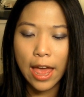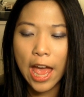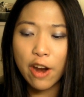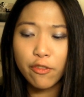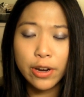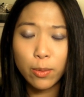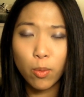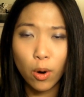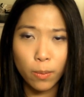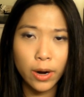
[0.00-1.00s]
Every
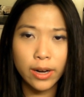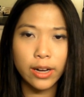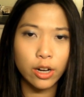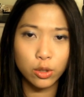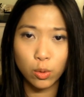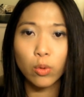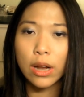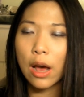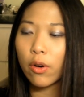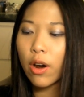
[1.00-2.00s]
Walmart, they're sold
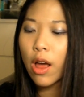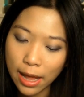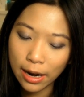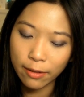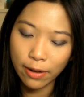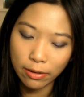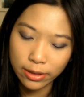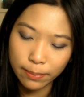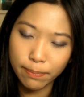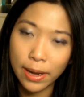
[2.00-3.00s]
out. I'm glad I found
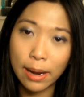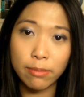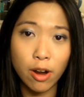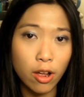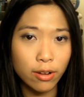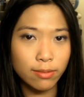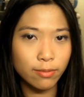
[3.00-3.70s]
it, but I'm not